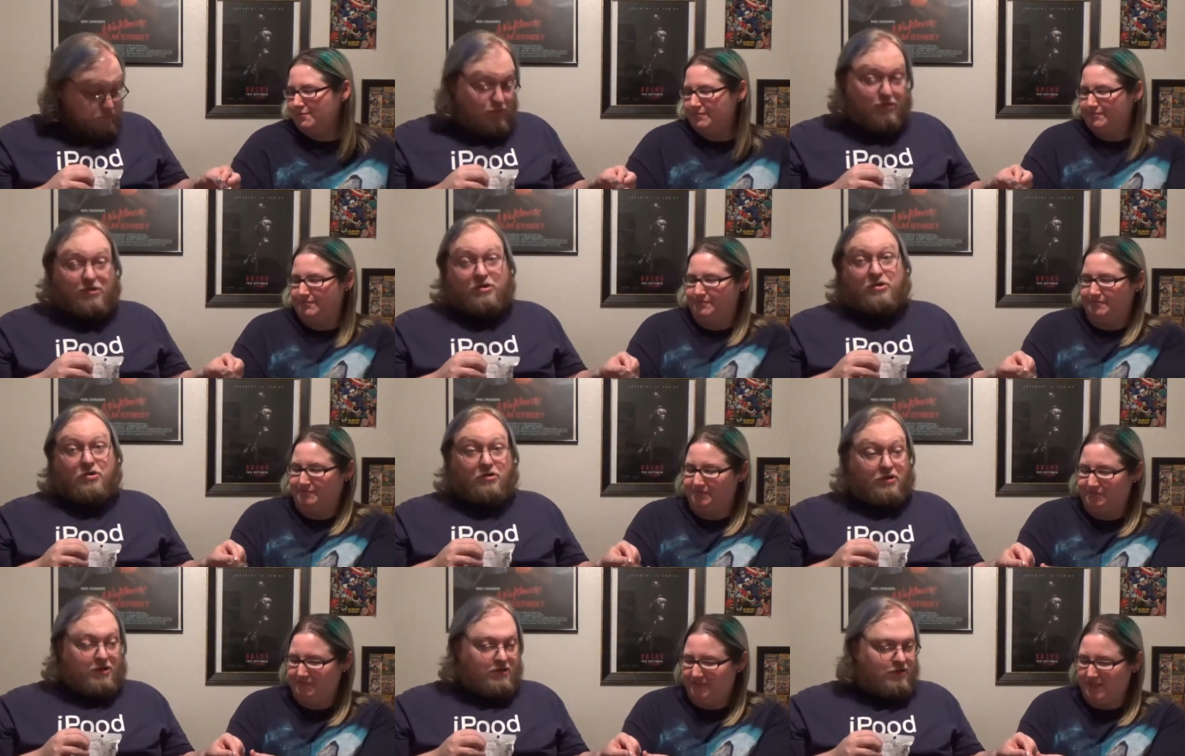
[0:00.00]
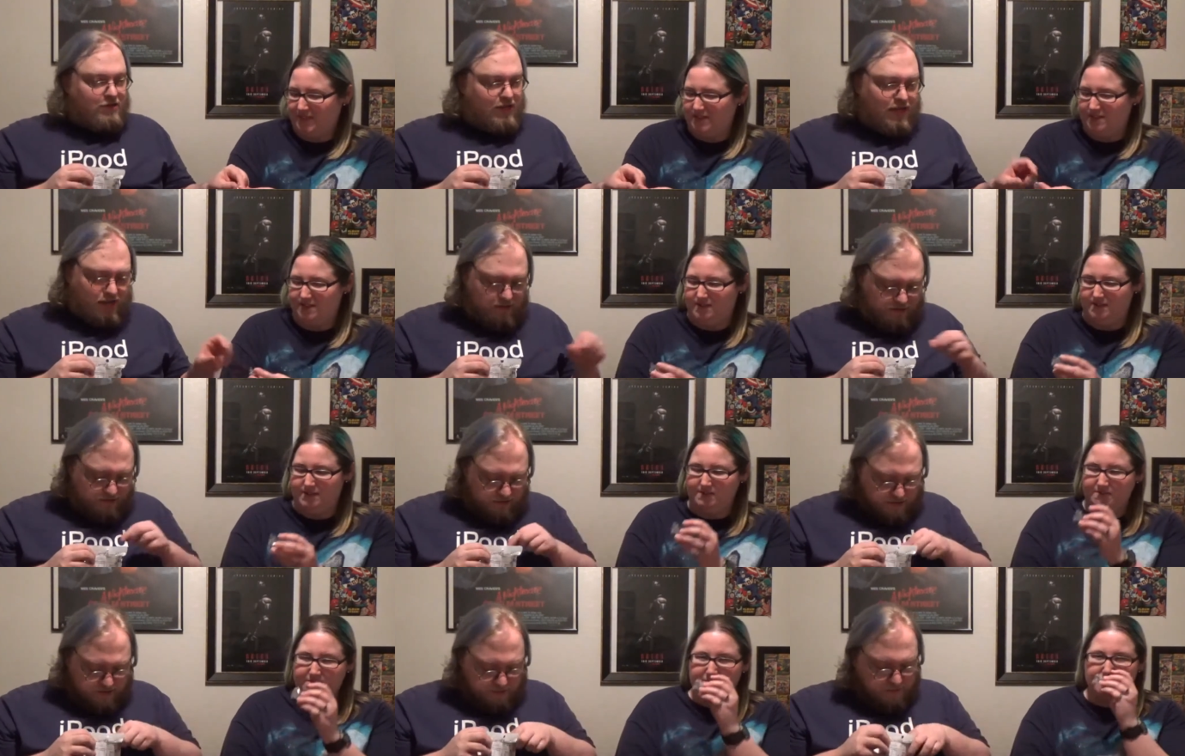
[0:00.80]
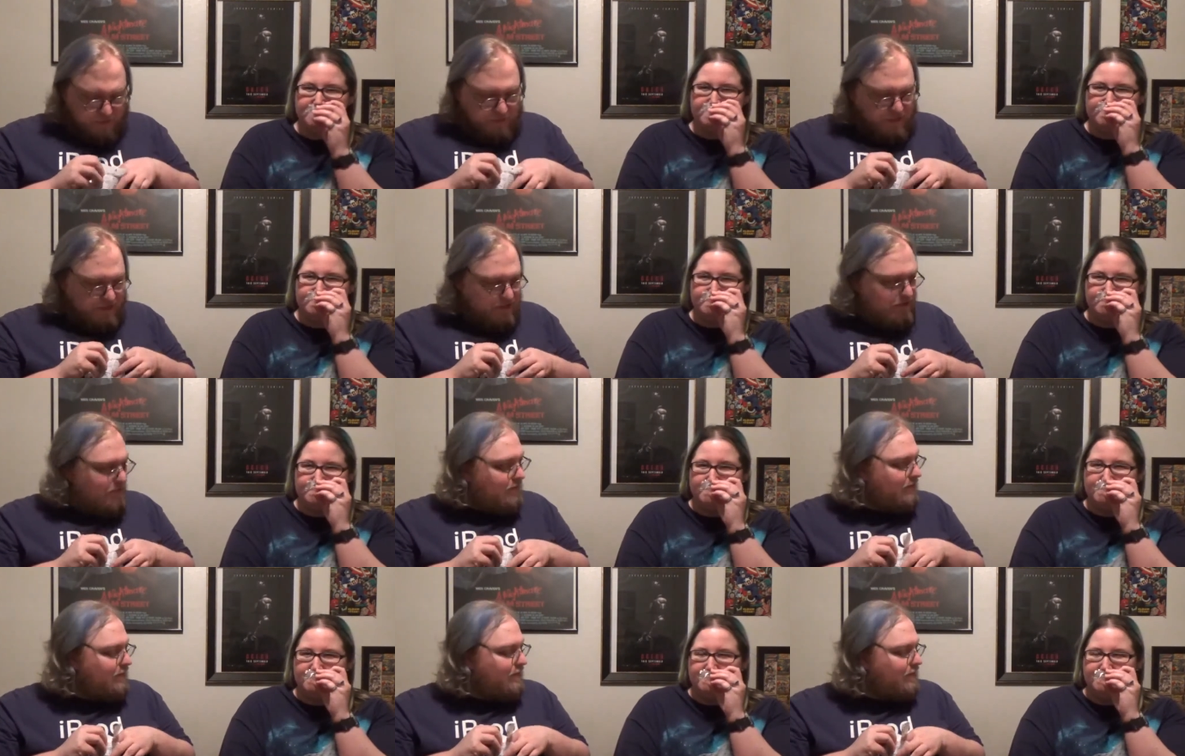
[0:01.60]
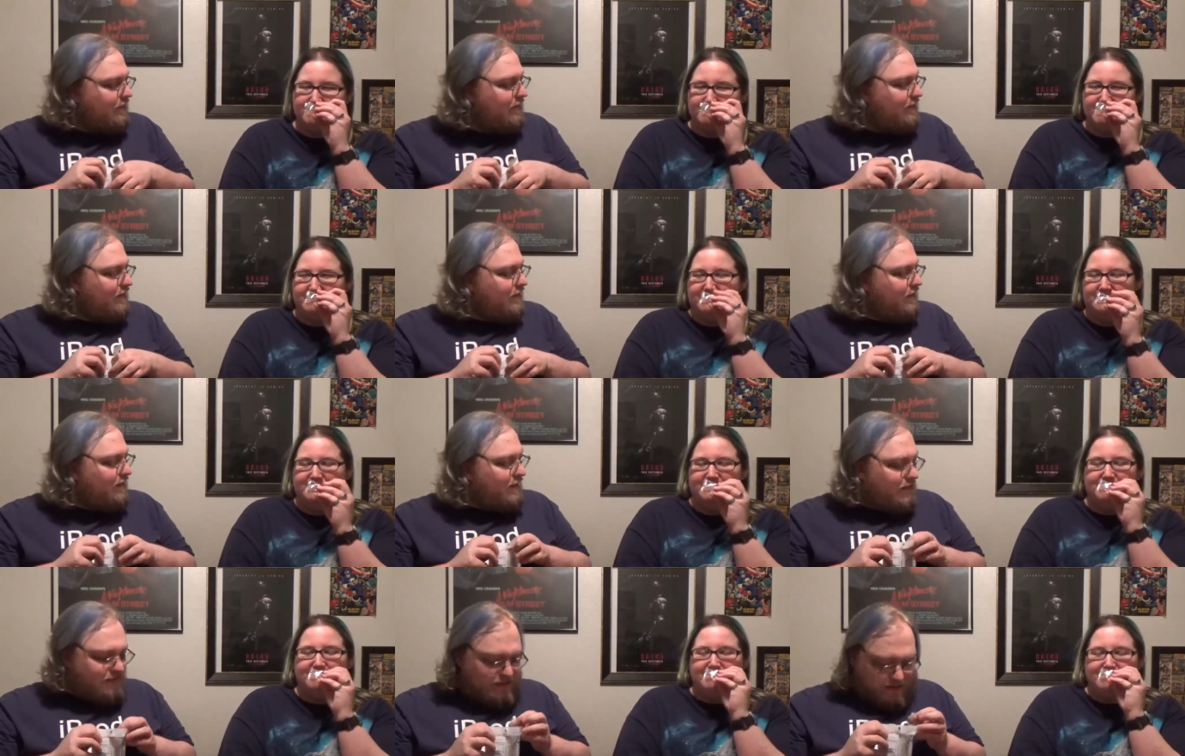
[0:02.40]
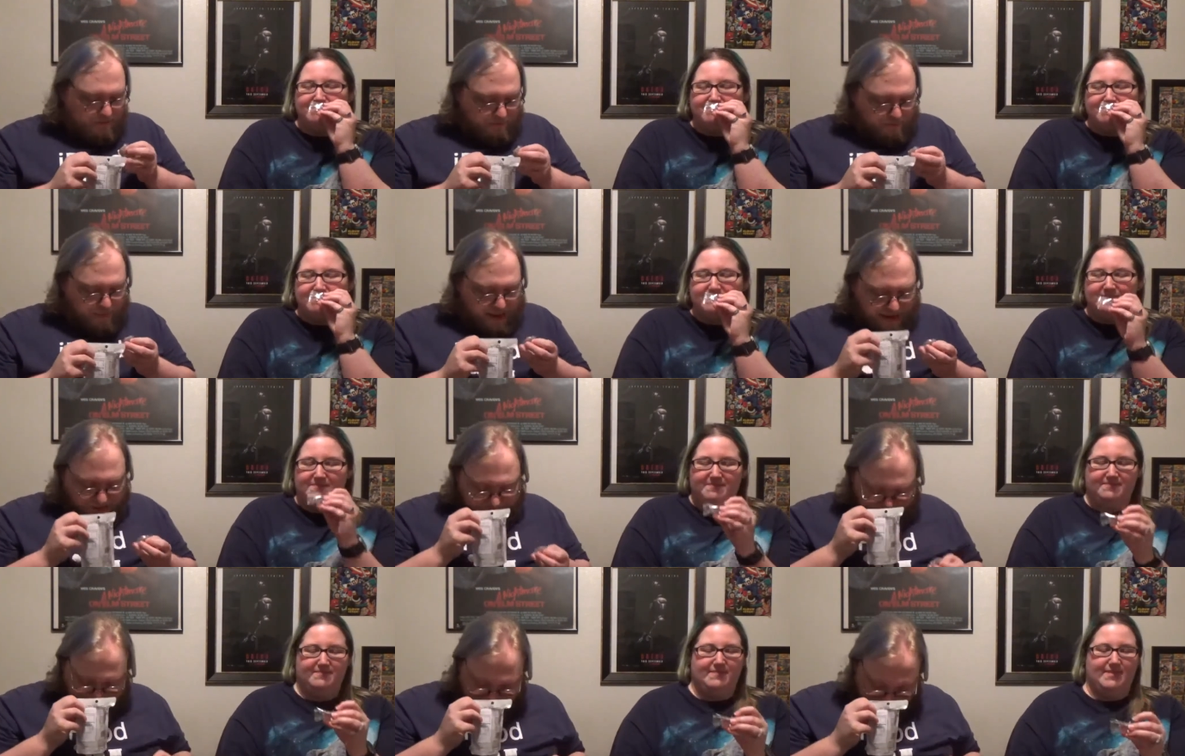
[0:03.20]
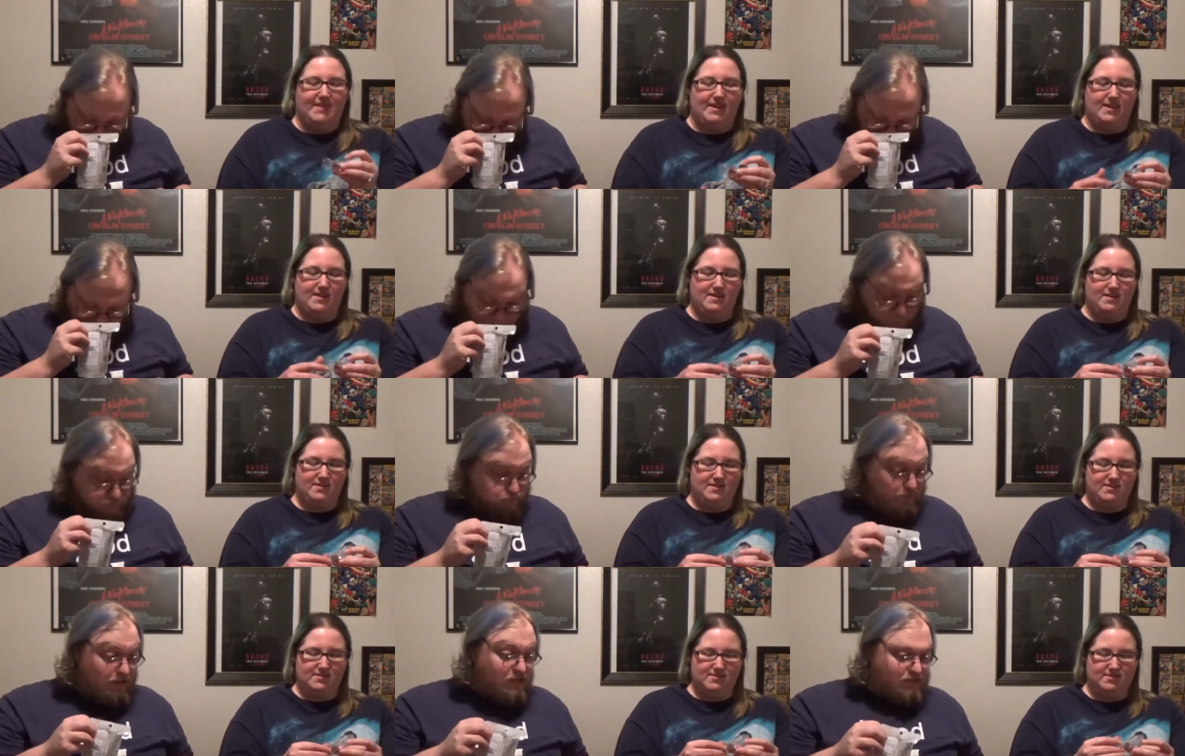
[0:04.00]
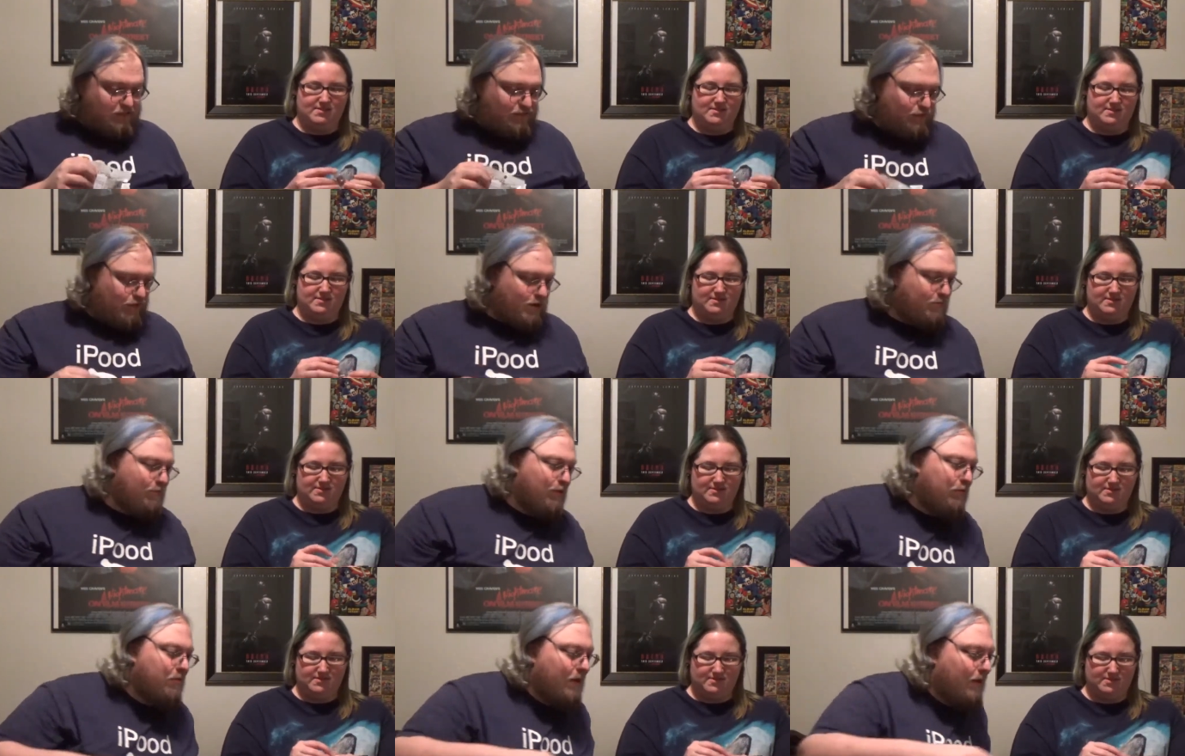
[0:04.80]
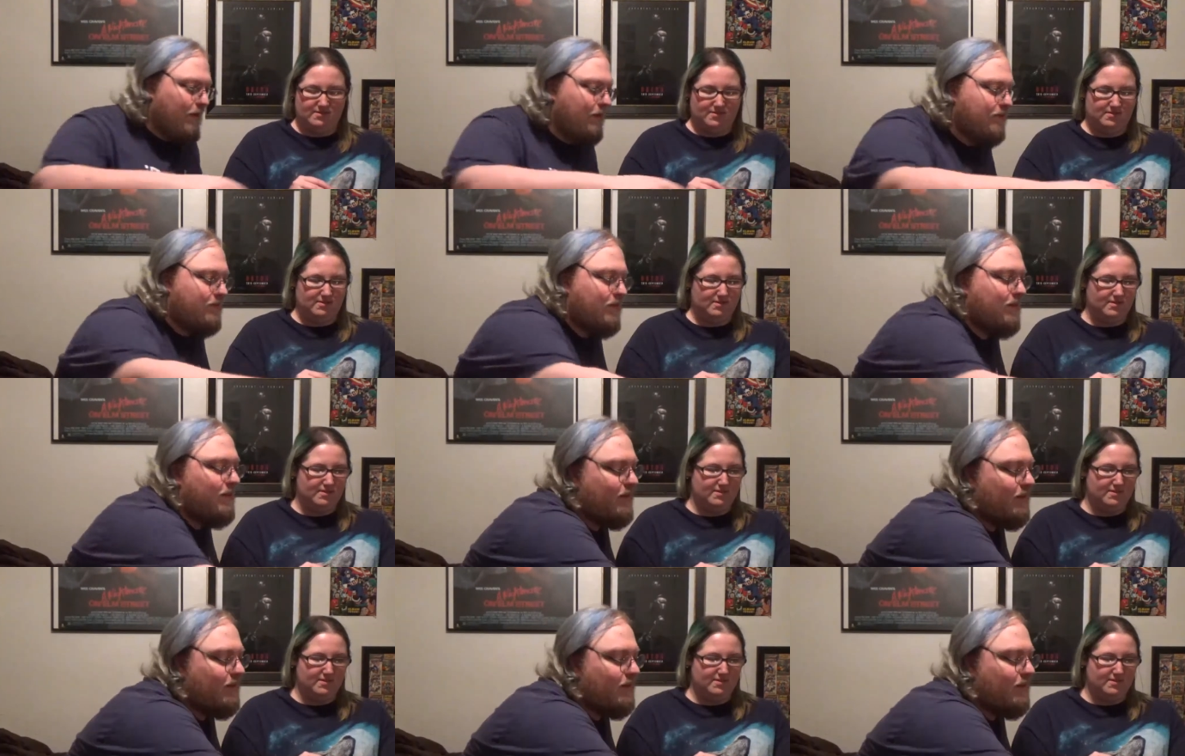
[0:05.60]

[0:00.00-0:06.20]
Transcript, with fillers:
Speaker 1: Oi, oi! Yeah, you can tell it's blueberry. Inside the bag just reeks of freaking blueberries.